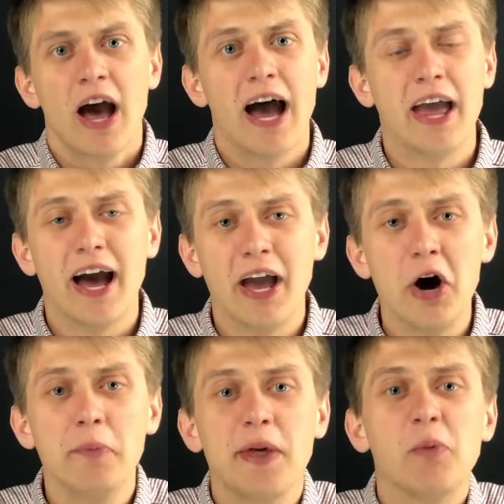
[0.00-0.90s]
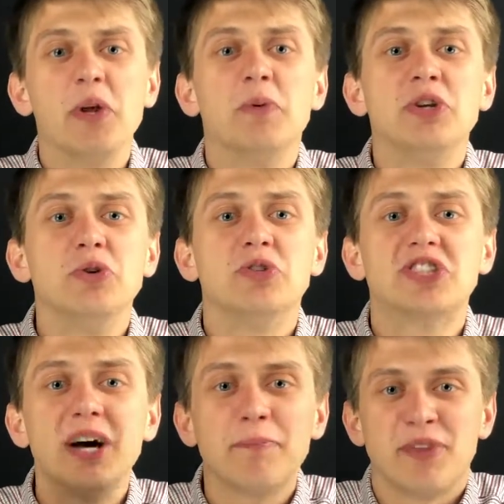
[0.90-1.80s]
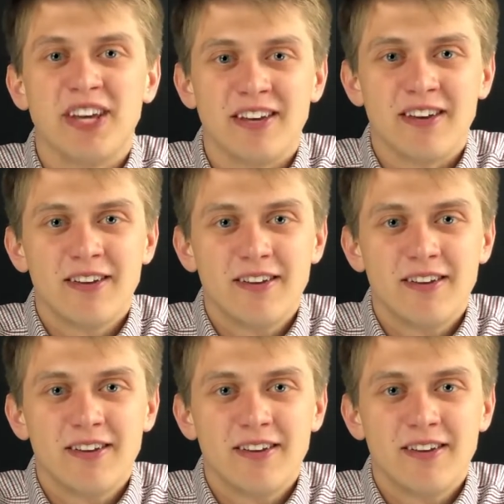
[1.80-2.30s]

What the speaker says: I hope that we would do something.